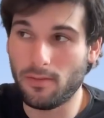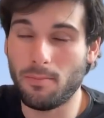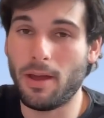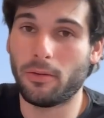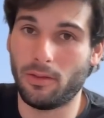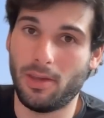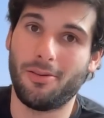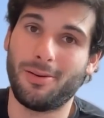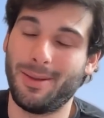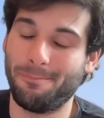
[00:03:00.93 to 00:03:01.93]
you better
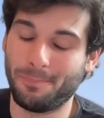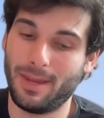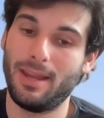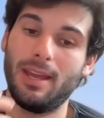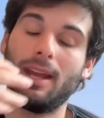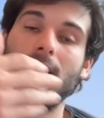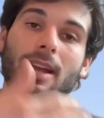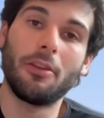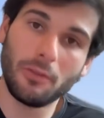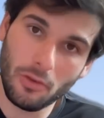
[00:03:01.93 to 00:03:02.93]
security. The
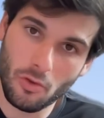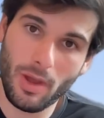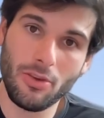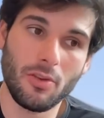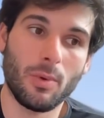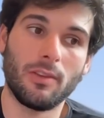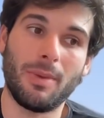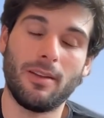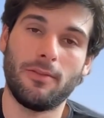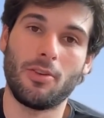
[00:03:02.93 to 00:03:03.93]
other situation where it's
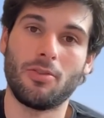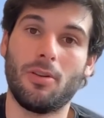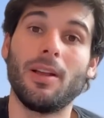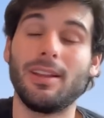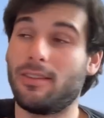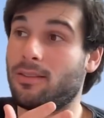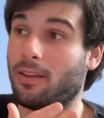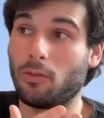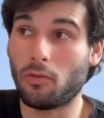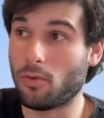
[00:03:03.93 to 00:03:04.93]
beneficial, this is
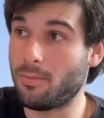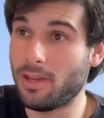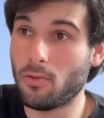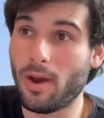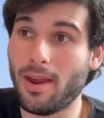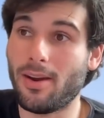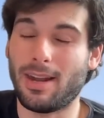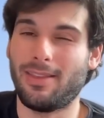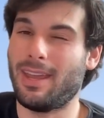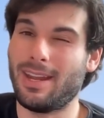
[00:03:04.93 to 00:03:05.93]
extremely rare,
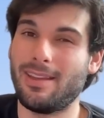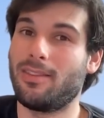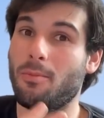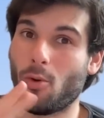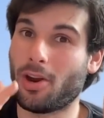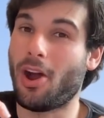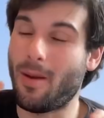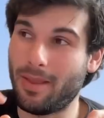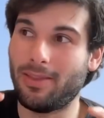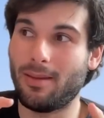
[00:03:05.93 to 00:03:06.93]
and I think it is the more
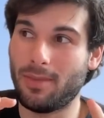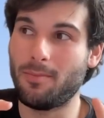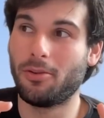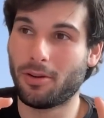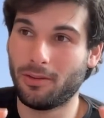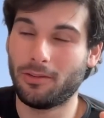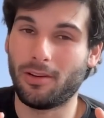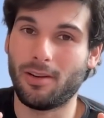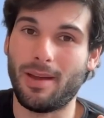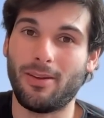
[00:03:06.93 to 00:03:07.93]
common thing people are
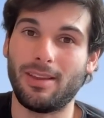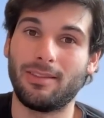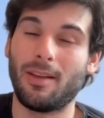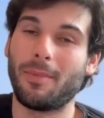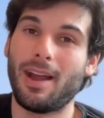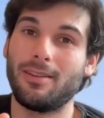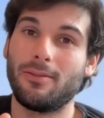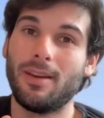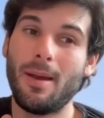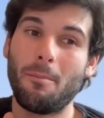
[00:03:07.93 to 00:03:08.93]
concerned about, is some kind
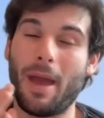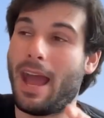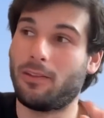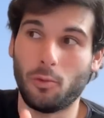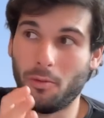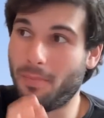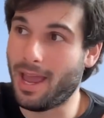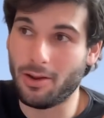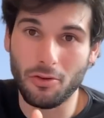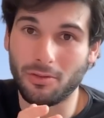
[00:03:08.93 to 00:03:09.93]
of password
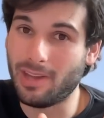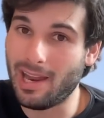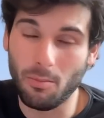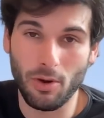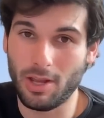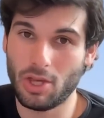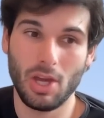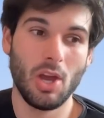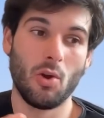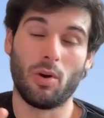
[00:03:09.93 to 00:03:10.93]
manager data breach,
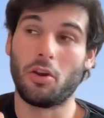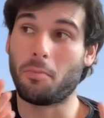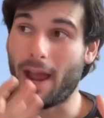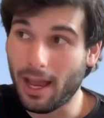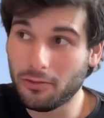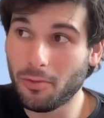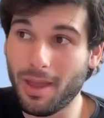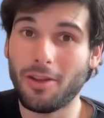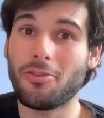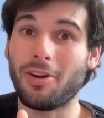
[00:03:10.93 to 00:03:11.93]
where your password
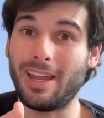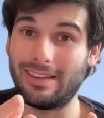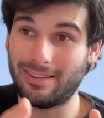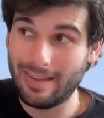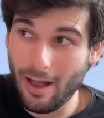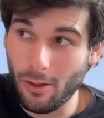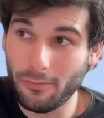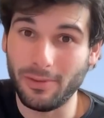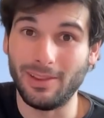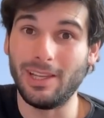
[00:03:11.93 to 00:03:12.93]
manager
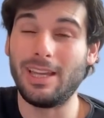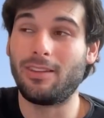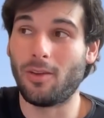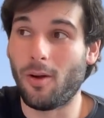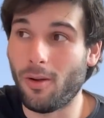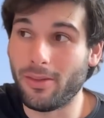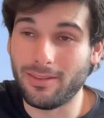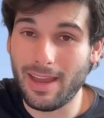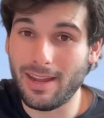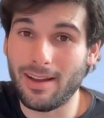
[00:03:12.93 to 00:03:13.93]
itself leaks all the
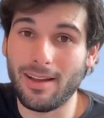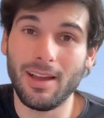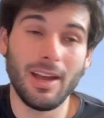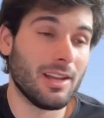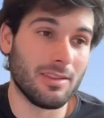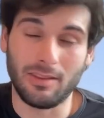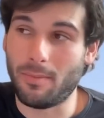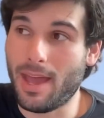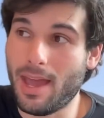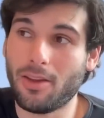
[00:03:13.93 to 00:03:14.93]
data to some
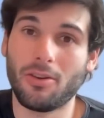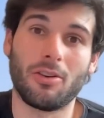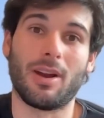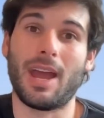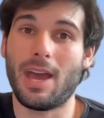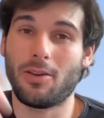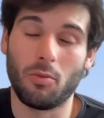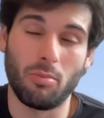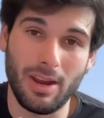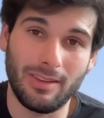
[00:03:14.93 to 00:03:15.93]
hacker or a
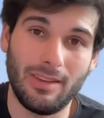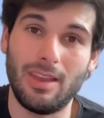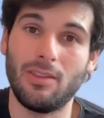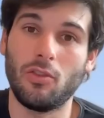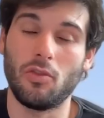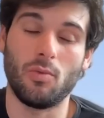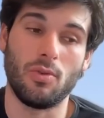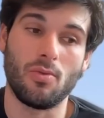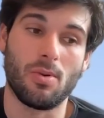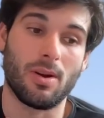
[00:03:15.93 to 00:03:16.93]
hacker breaks into
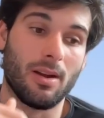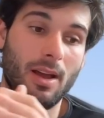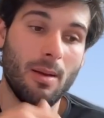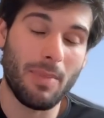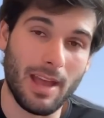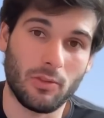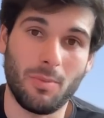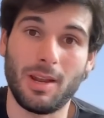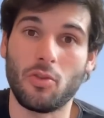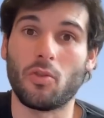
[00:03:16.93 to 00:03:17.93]
your password
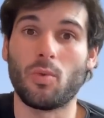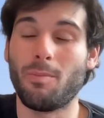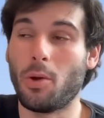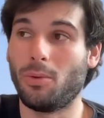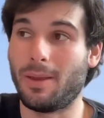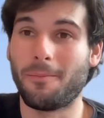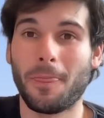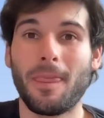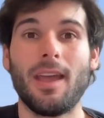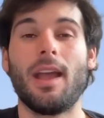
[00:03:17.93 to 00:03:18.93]
manager remotely.
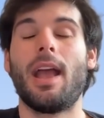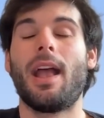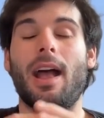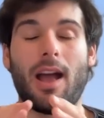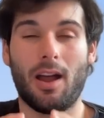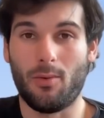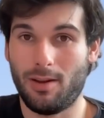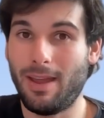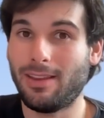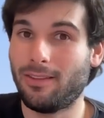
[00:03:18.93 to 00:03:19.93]
I
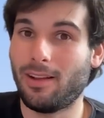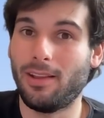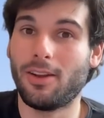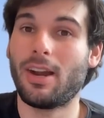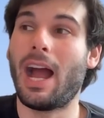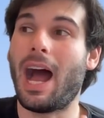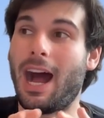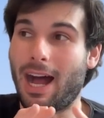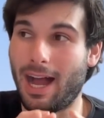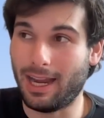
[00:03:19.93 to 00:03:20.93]
wanna make this clear,
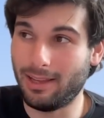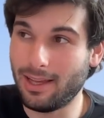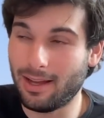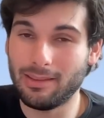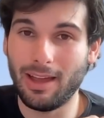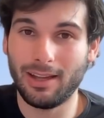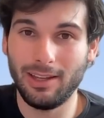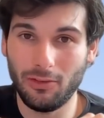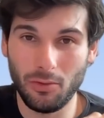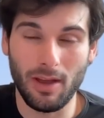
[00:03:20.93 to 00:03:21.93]
highly
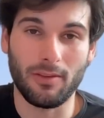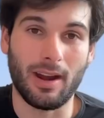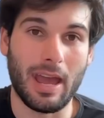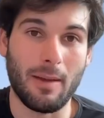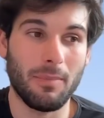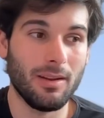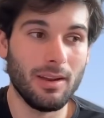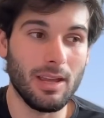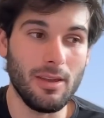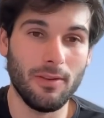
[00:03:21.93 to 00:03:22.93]
unlikely to ever
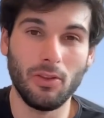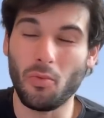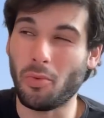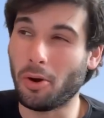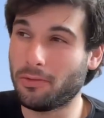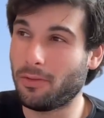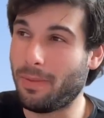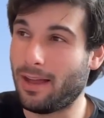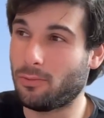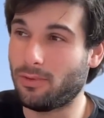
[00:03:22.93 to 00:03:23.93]
happen. Even the worst
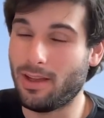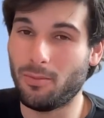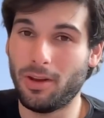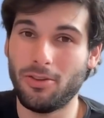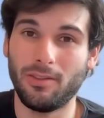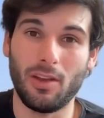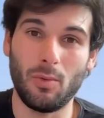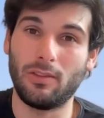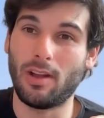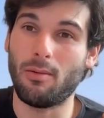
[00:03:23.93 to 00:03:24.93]
password data breaches that
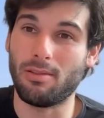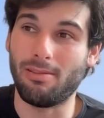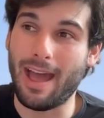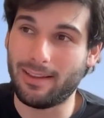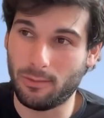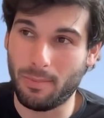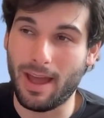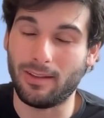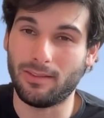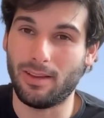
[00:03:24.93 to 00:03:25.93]
we saw with
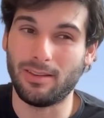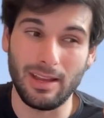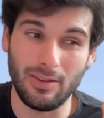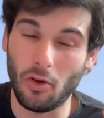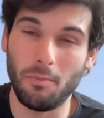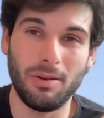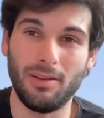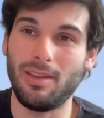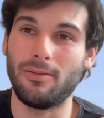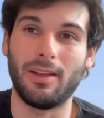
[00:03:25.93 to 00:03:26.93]
LastPass, I don't
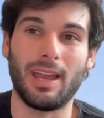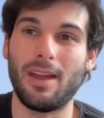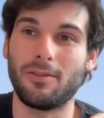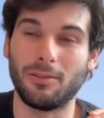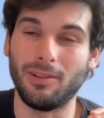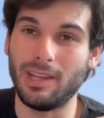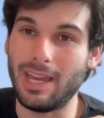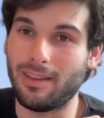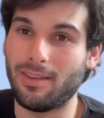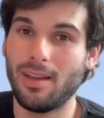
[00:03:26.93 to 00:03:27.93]
believe like ever
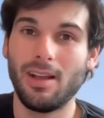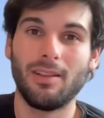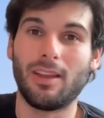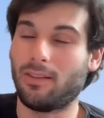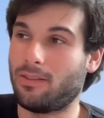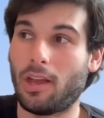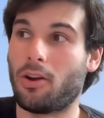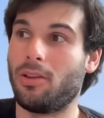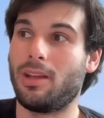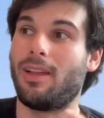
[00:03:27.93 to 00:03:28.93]
leaked
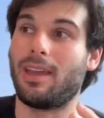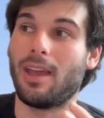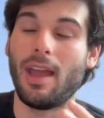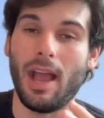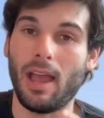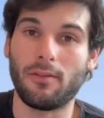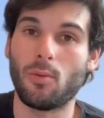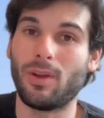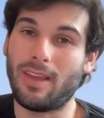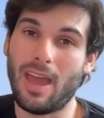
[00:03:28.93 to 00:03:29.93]
necessarily like
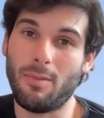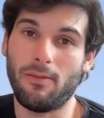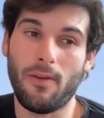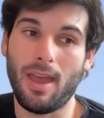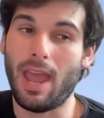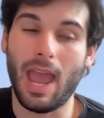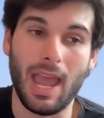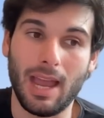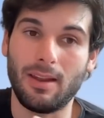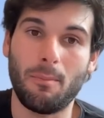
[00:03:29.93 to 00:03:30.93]
everyone's MFA
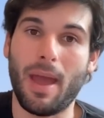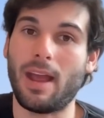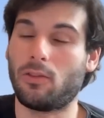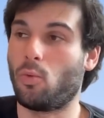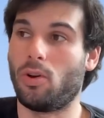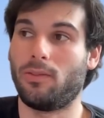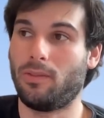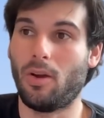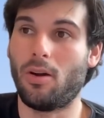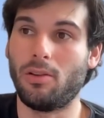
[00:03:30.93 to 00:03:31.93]
and
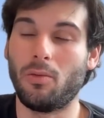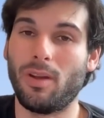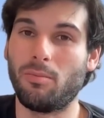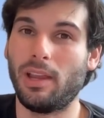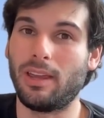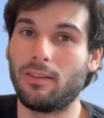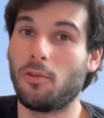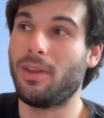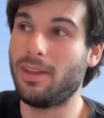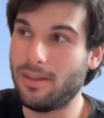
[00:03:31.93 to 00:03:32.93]
passwords all in one place.
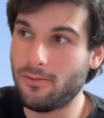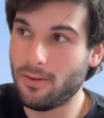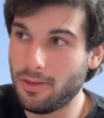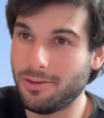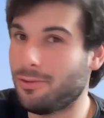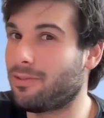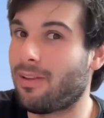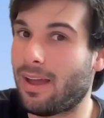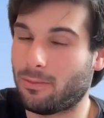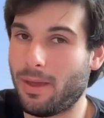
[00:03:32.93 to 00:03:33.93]
So even if you used
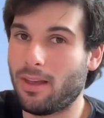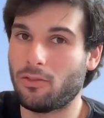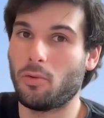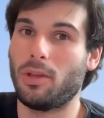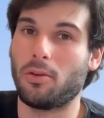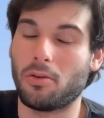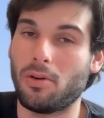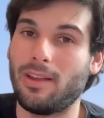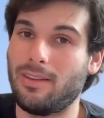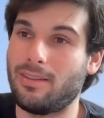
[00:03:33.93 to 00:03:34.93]
LastPass during their
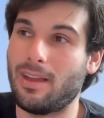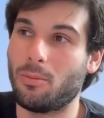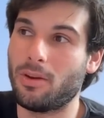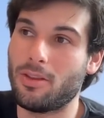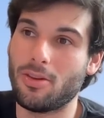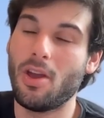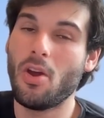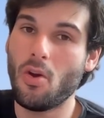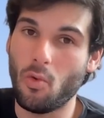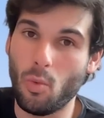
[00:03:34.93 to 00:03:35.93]
crazy data breach
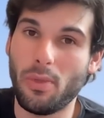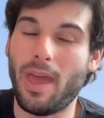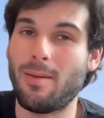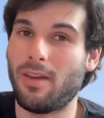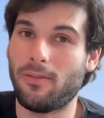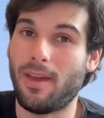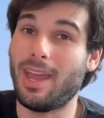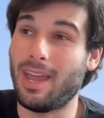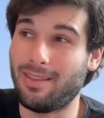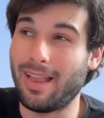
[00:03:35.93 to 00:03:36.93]
with
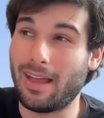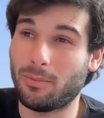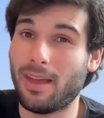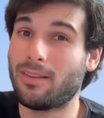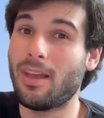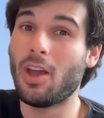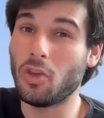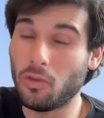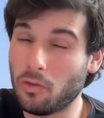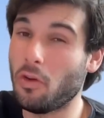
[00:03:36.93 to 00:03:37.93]
MFA in LastPass,
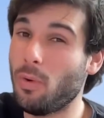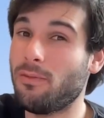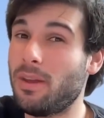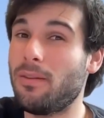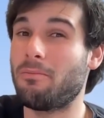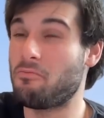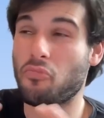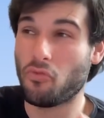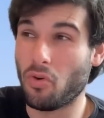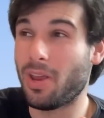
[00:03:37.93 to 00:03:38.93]
you still would have been
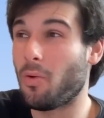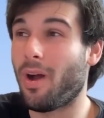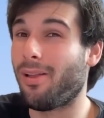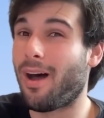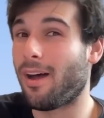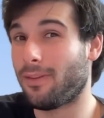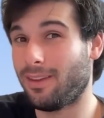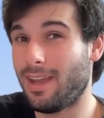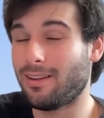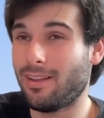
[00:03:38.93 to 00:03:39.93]
pretty well off
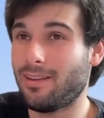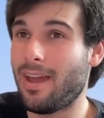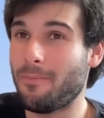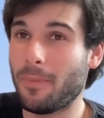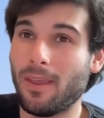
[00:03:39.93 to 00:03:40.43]
at the end of the day.